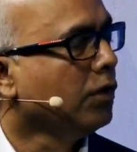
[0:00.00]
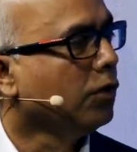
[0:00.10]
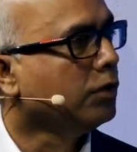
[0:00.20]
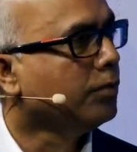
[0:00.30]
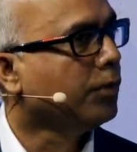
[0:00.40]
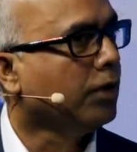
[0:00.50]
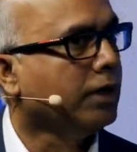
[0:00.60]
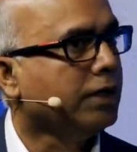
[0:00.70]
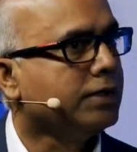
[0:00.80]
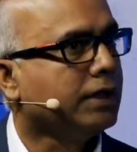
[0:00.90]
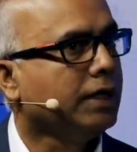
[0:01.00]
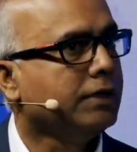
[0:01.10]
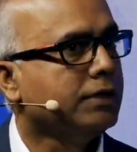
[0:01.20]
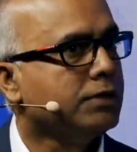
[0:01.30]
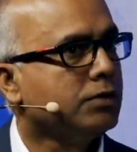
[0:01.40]
the politics
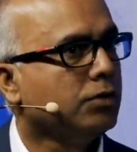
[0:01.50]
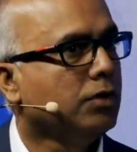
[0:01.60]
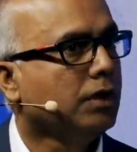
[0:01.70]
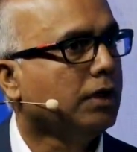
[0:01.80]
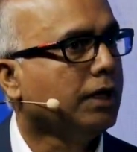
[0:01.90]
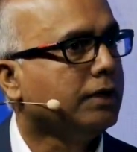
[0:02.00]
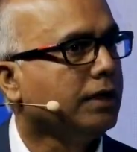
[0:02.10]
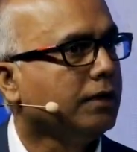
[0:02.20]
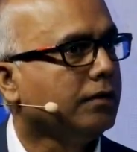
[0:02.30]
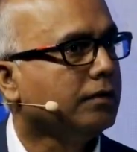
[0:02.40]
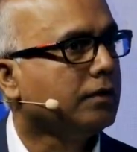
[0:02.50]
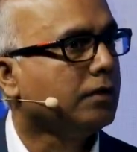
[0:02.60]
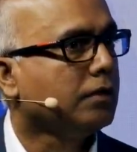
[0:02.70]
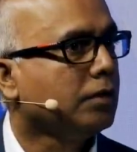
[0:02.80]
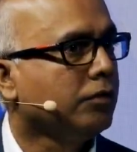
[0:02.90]
changes. So I think
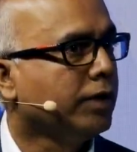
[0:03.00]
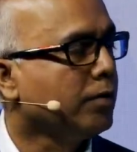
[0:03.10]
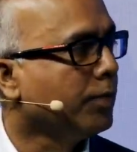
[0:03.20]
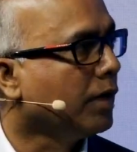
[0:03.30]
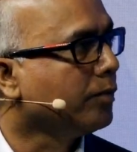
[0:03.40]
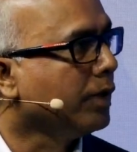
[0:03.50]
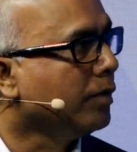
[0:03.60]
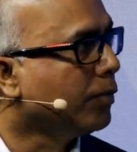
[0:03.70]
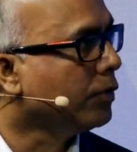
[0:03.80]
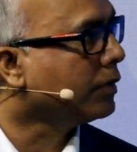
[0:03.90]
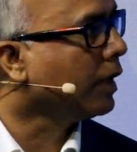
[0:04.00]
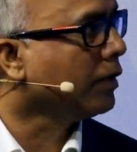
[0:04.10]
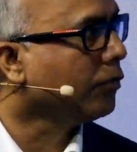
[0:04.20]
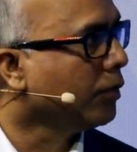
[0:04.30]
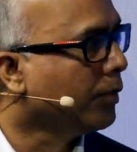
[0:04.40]
a very barbell approach like
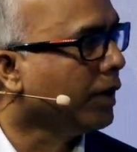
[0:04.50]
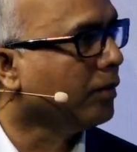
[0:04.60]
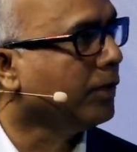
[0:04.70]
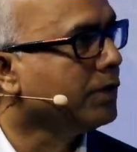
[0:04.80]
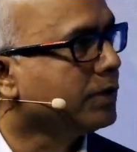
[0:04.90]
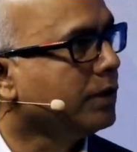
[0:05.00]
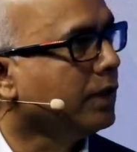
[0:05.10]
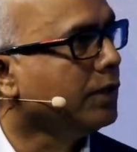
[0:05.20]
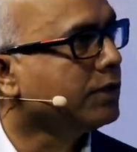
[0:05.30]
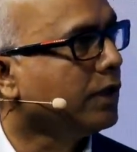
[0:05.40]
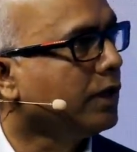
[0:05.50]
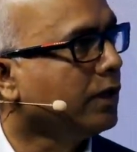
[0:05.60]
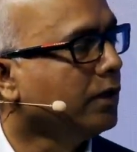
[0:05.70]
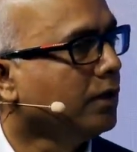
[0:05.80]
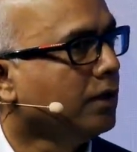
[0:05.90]
what Pierre mentioned initially
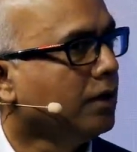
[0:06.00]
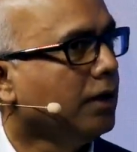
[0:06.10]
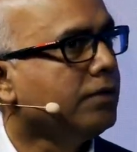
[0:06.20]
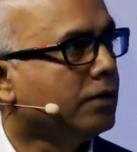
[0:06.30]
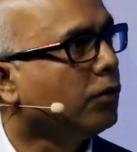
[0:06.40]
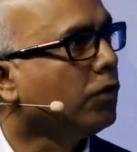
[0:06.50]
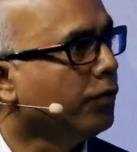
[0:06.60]
is the good way